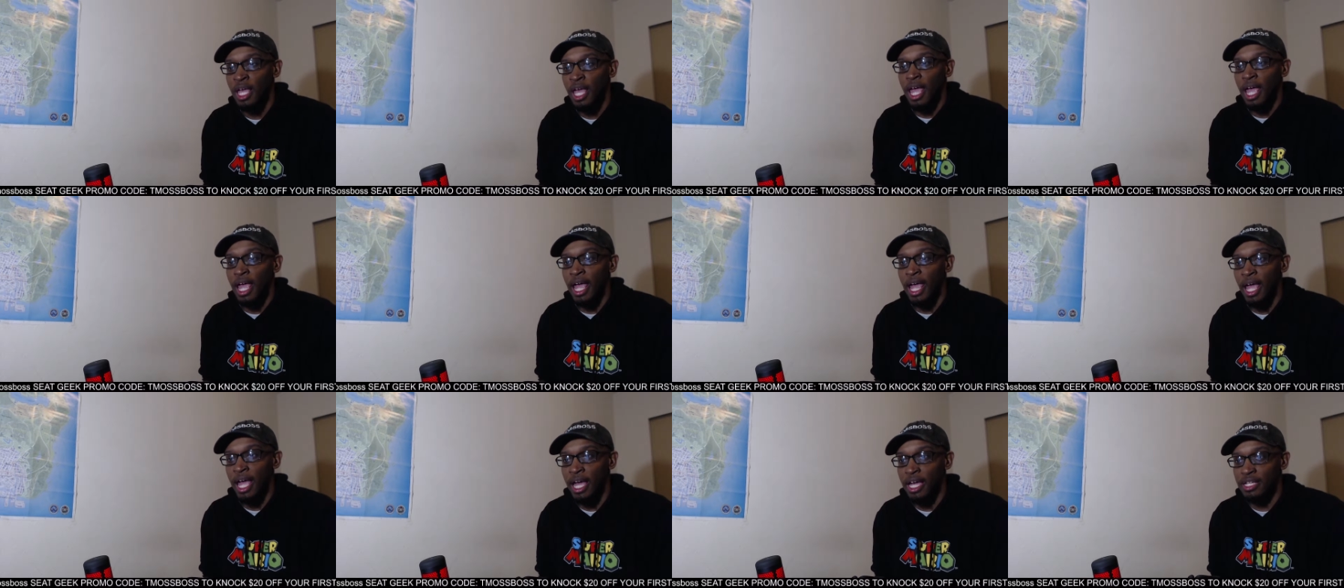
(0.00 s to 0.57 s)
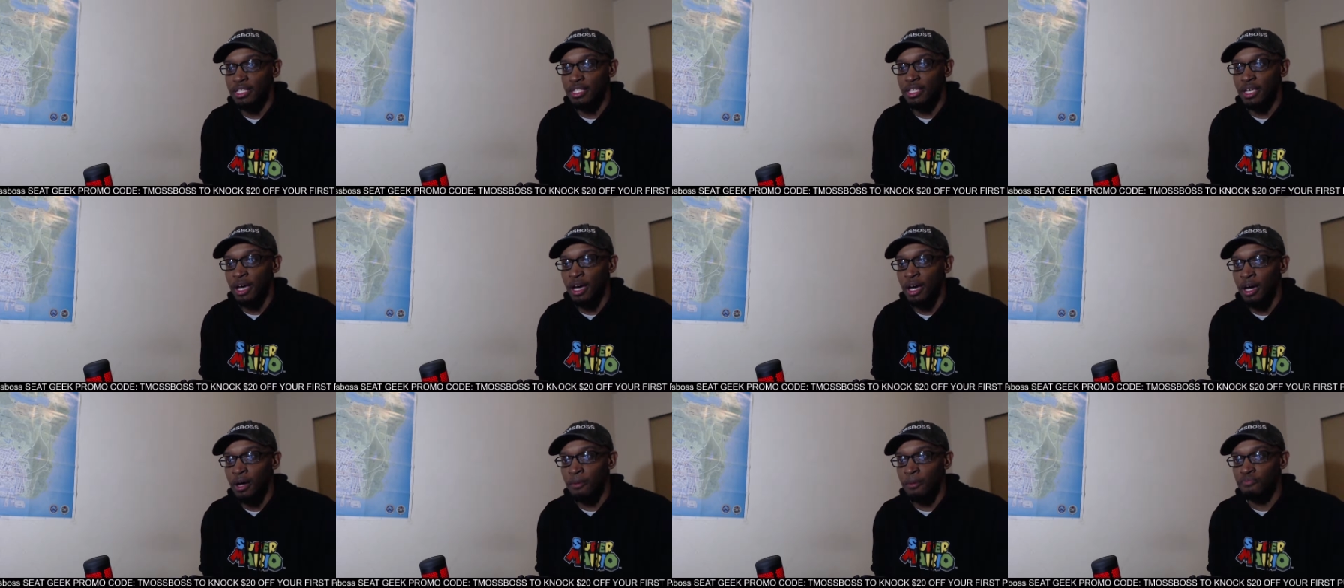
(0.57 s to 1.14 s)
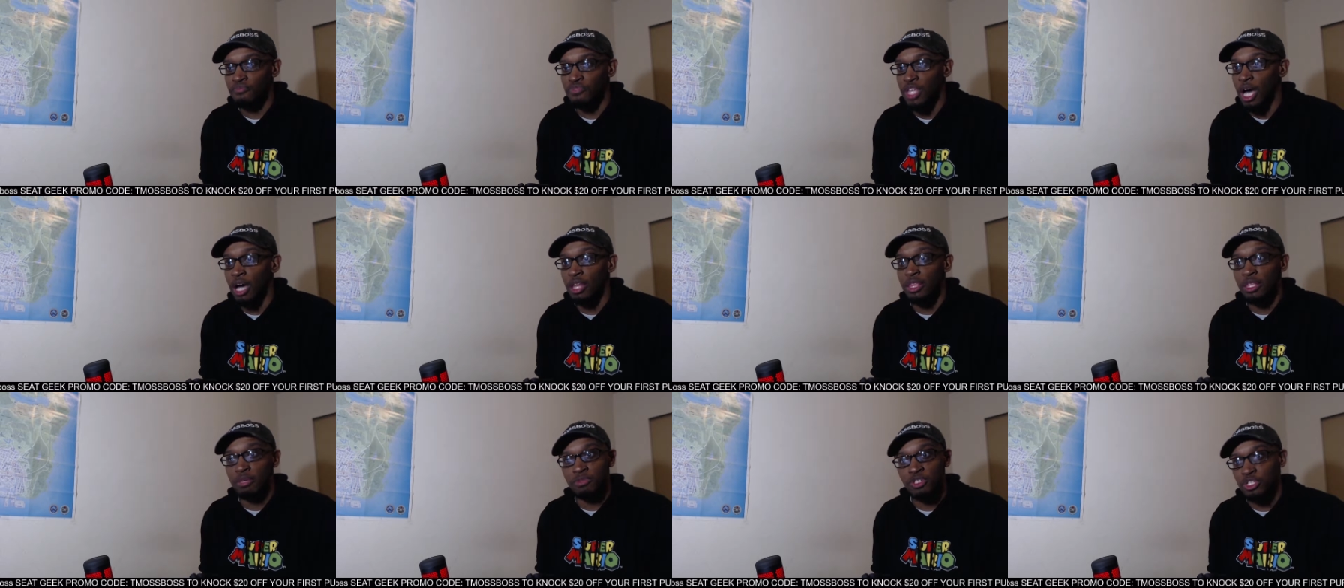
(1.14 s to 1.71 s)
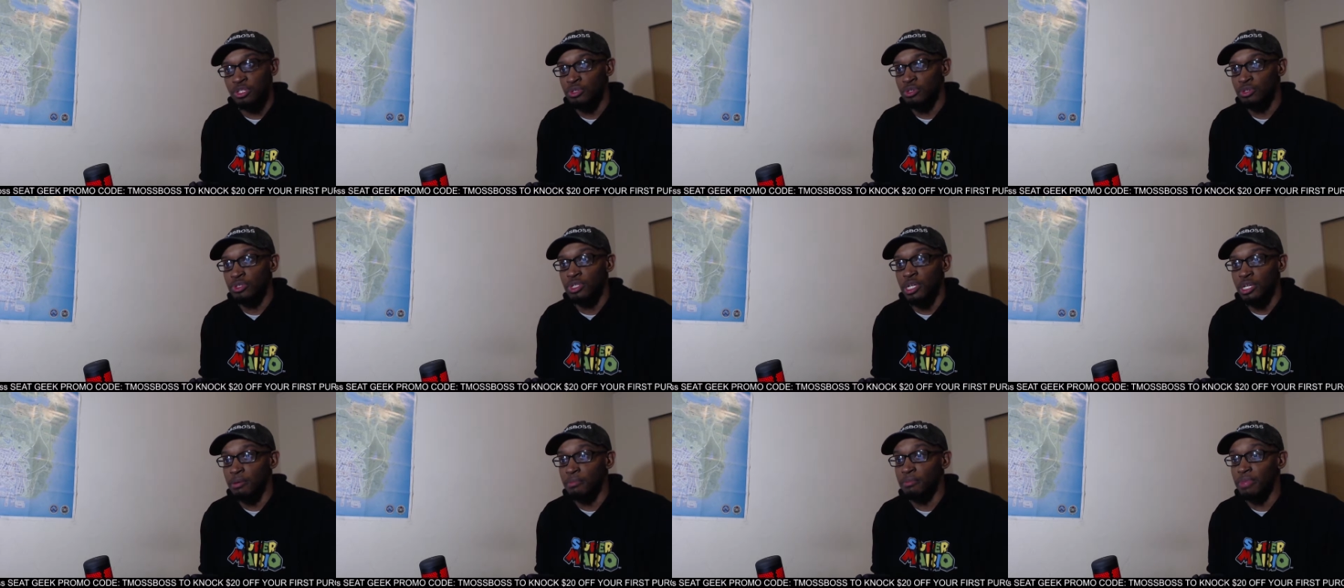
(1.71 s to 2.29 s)
and um, no, them shoes
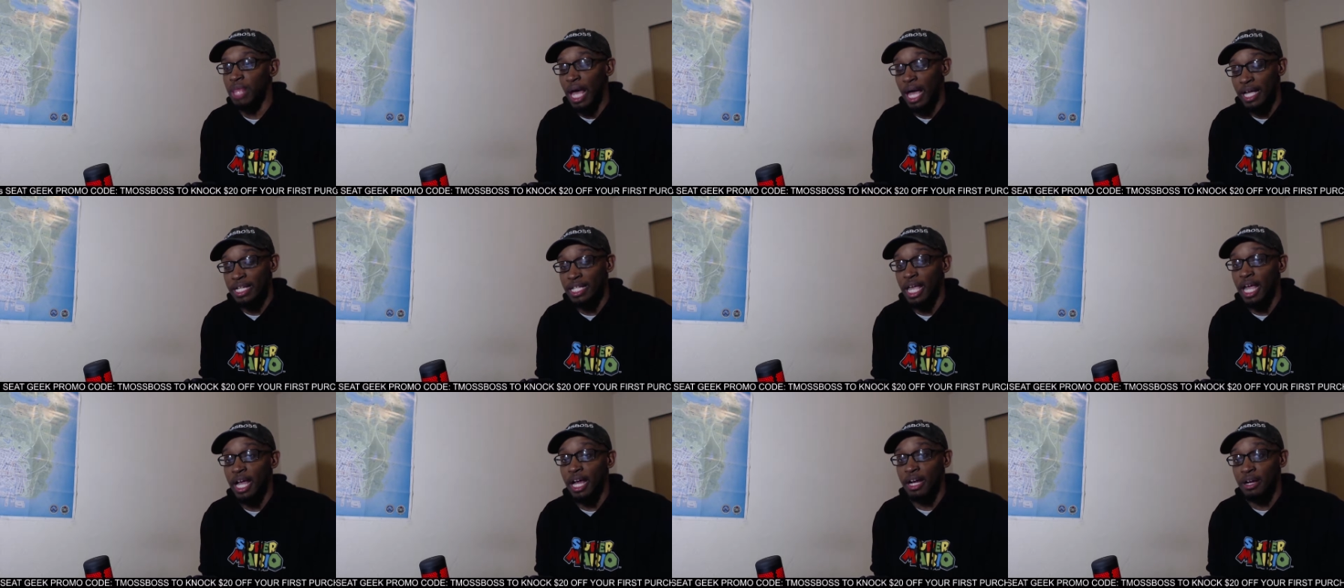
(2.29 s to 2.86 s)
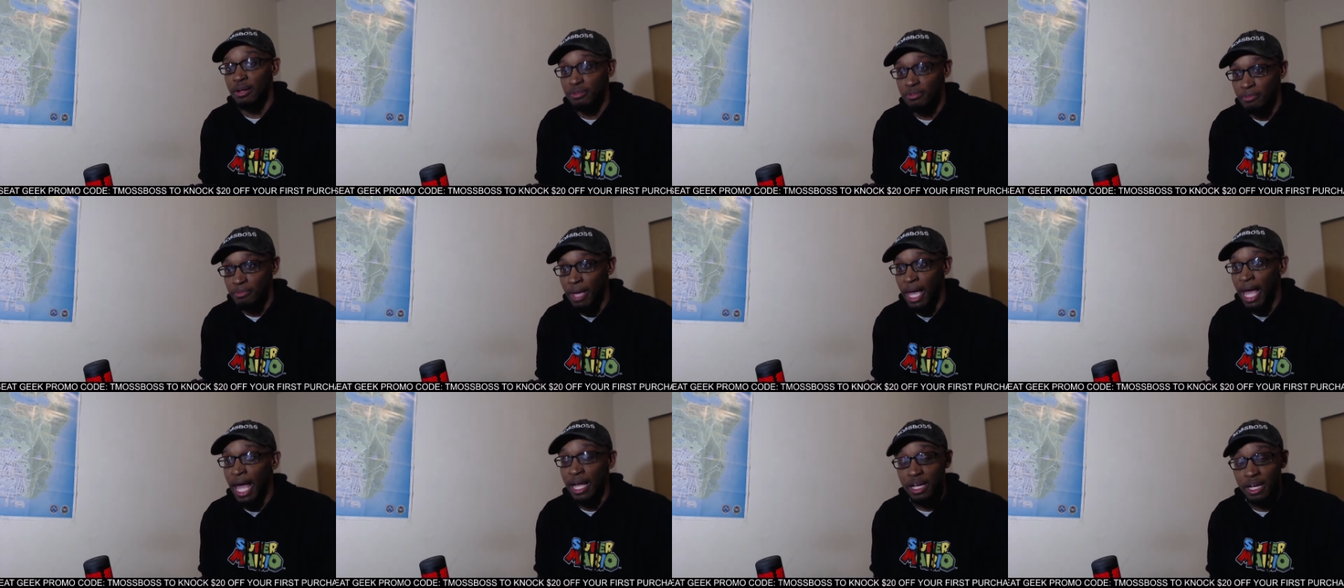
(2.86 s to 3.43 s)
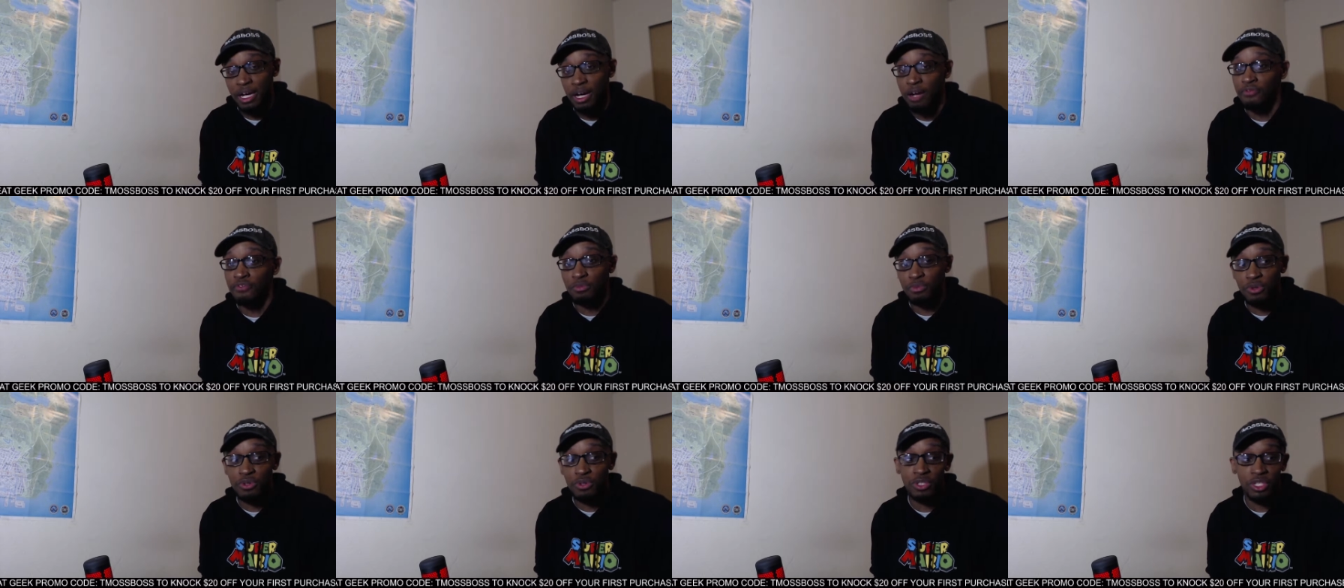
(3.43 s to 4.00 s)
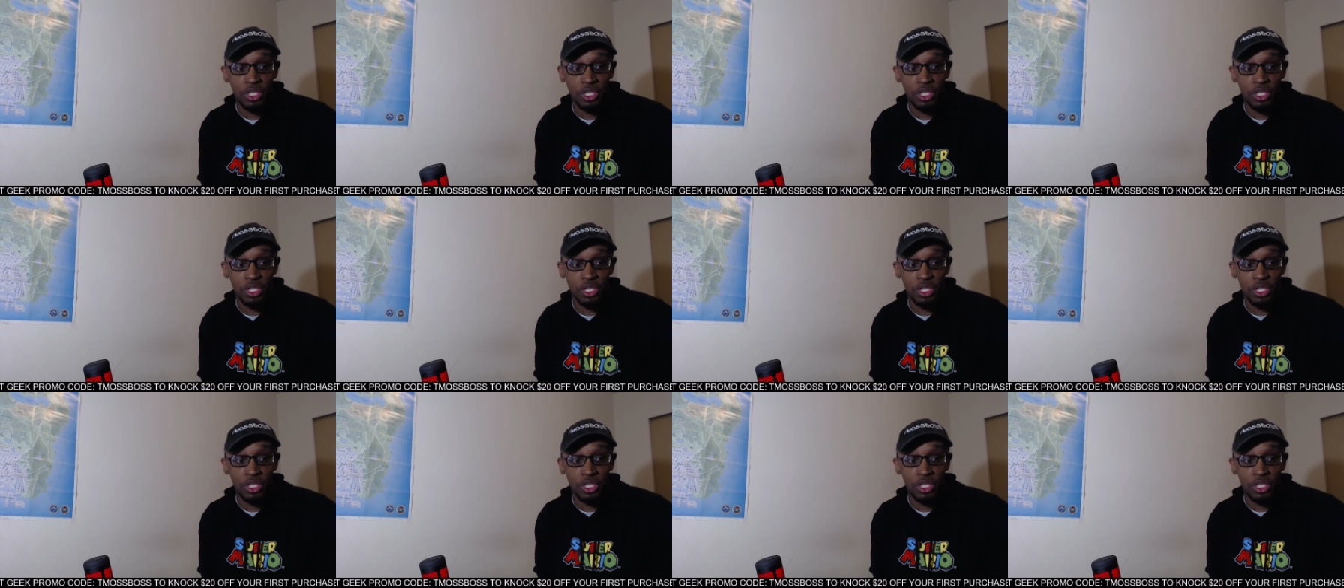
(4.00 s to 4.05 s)
are, like, they're mad comfortable,